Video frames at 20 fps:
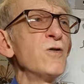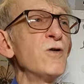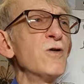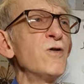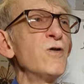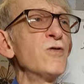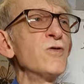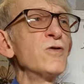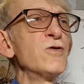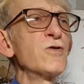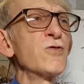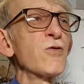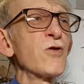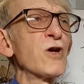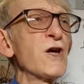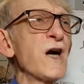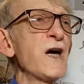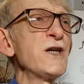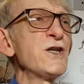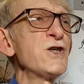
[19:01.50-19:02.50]
long, to
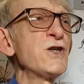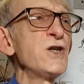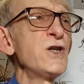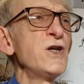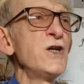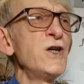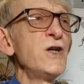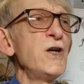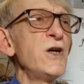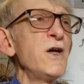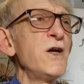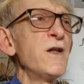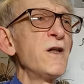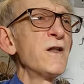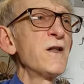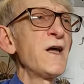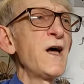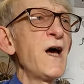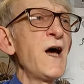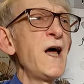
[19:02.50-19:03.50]
catch
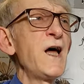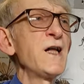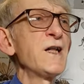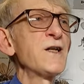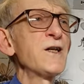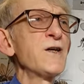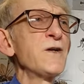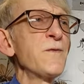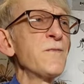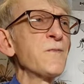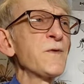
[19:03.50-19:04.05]
the ant